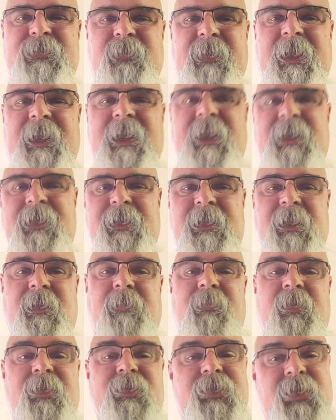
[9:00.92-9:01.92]
weekend
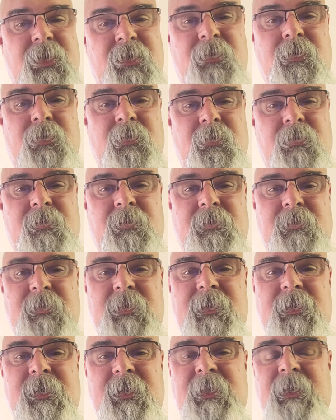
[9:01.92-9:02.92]
number 2,
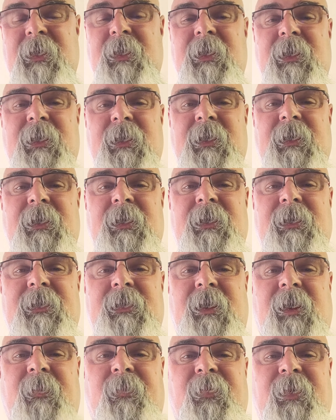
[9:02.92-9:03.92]

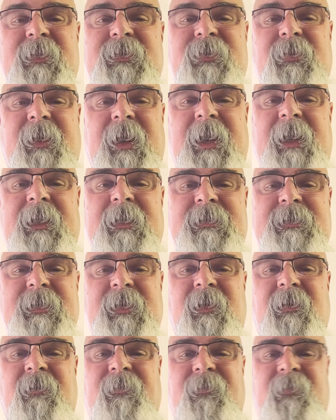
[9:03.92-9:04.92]
the compressor ate
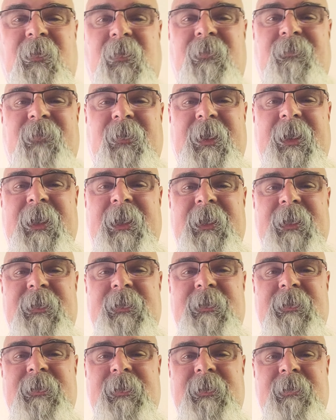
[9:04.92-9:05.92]
itself,
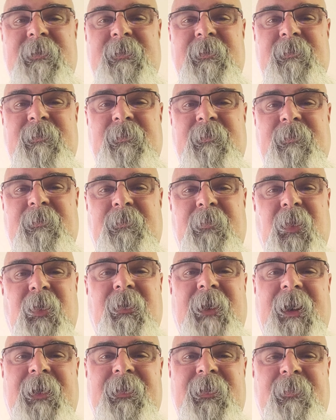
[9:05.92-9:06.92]
overheated,
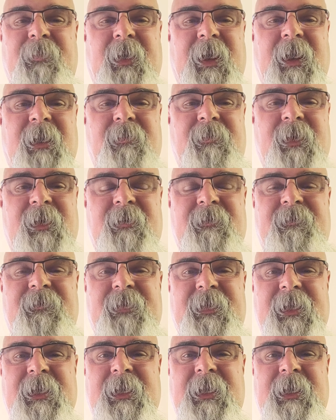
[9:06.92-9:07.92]
blew out the bottom
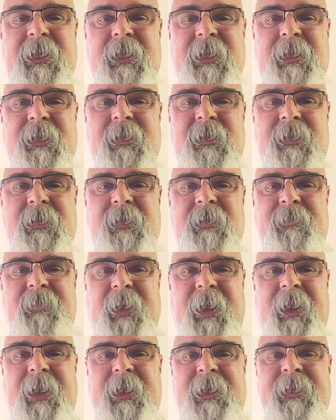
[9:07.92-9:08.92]
of the
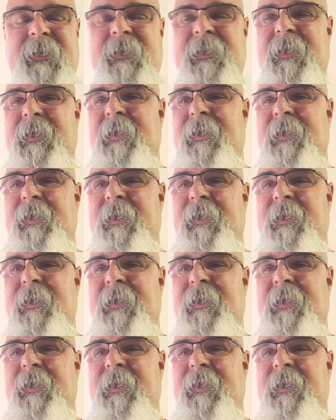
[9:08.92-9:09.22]
pan,